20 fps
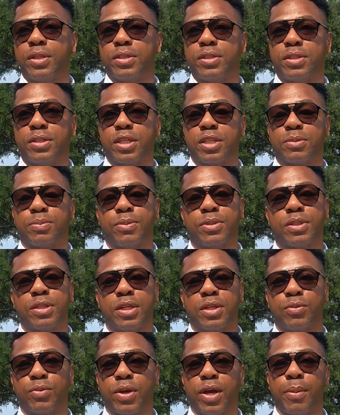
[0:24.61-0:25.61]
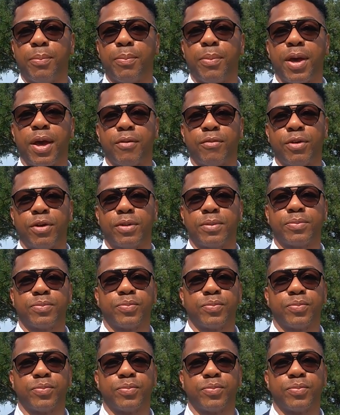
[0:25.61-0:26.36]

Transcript: 6 months later, we got married.